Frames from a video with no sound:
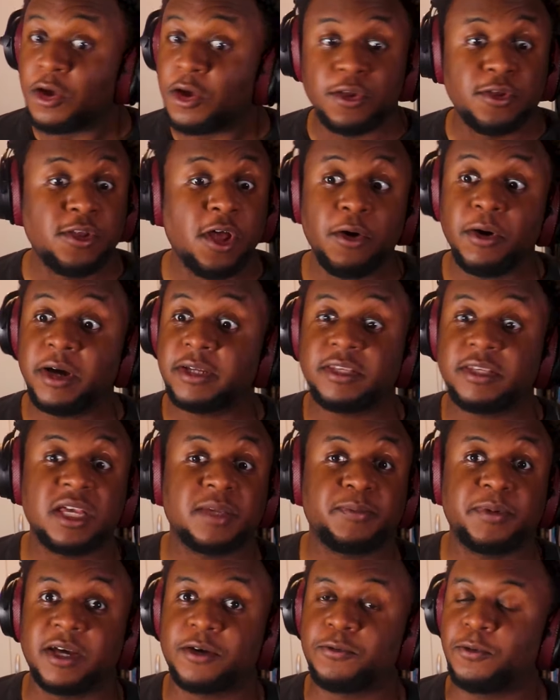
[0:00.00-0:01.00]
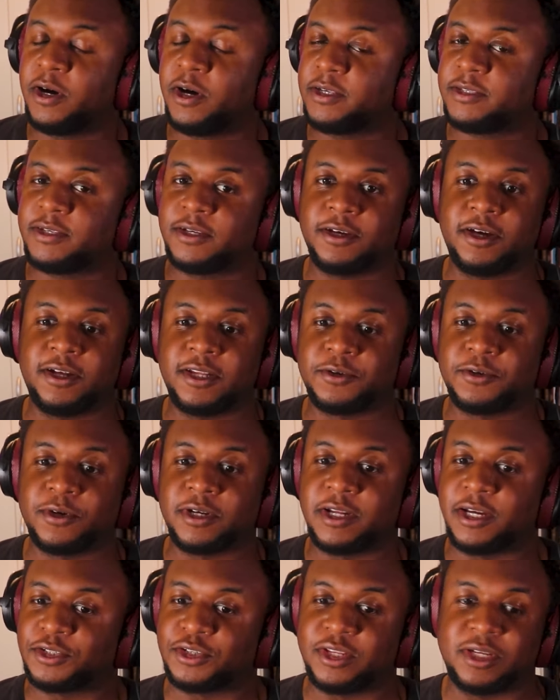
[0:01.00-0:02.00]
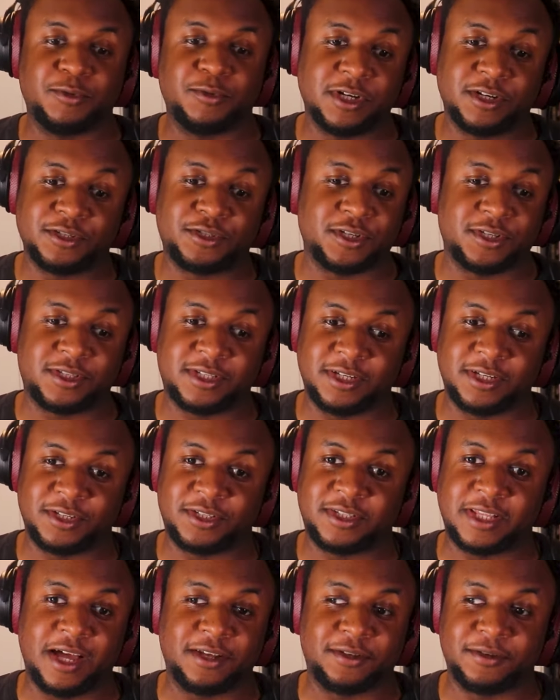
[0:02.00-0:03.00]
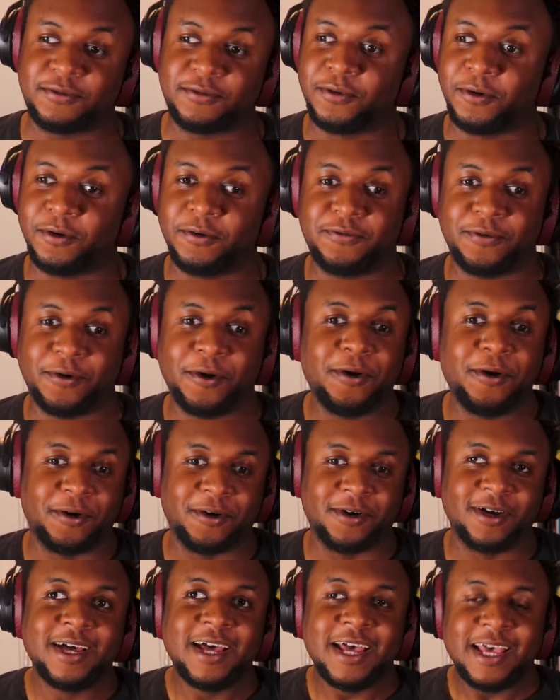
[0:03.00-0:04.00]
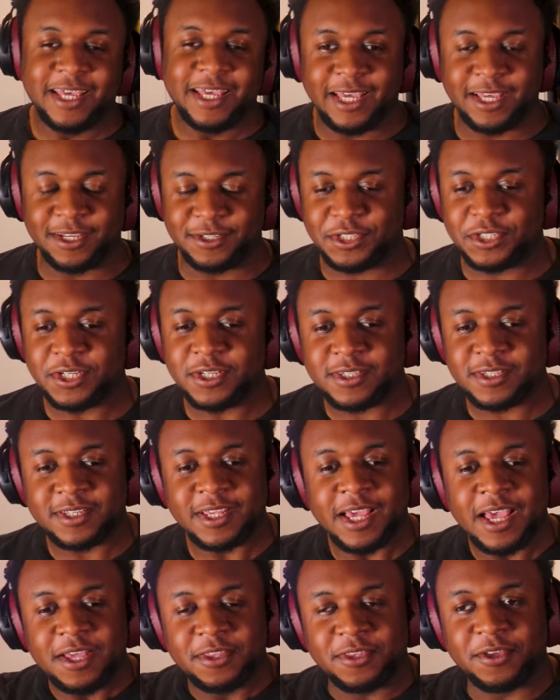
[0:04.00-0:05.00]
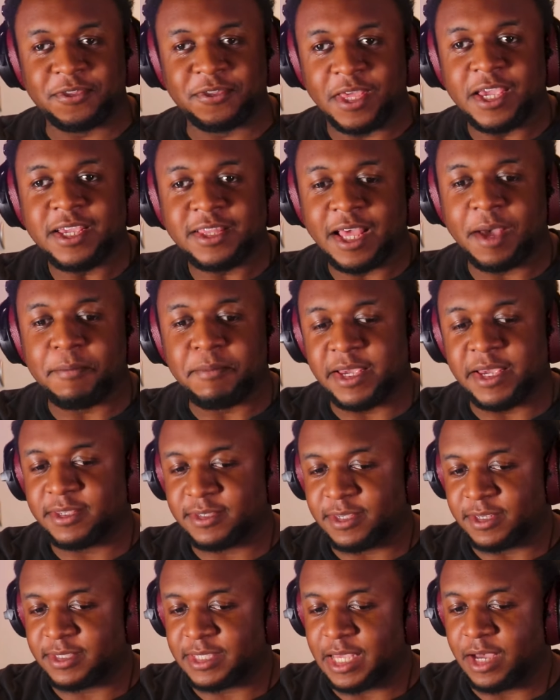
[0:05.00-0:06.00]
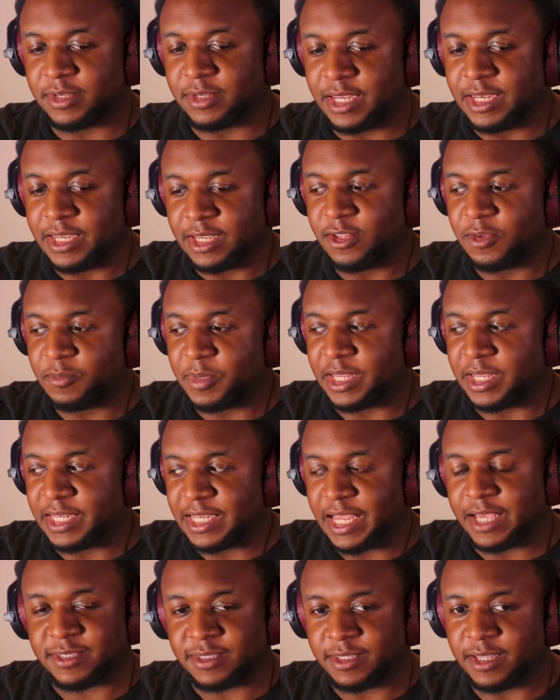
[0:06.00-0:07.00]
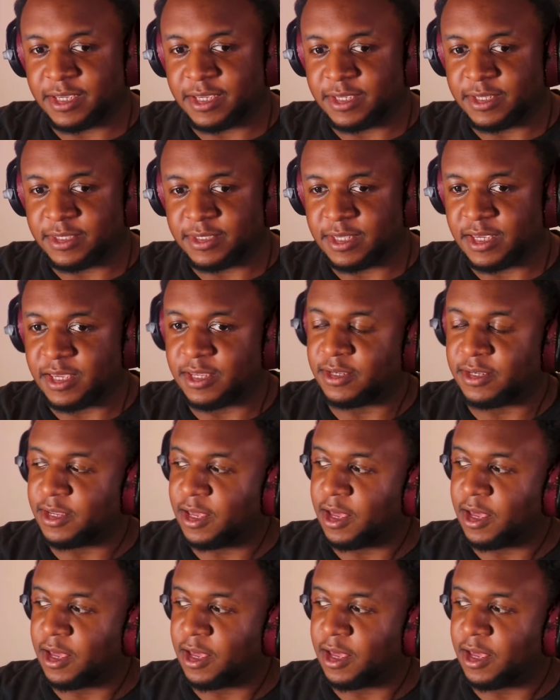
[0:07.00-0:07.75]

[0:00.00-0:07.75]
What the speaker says: No, I take back what I said earlier on, actually. We are just in a standard 4/4. It's just the thing that makes it sound a little bit less like it's in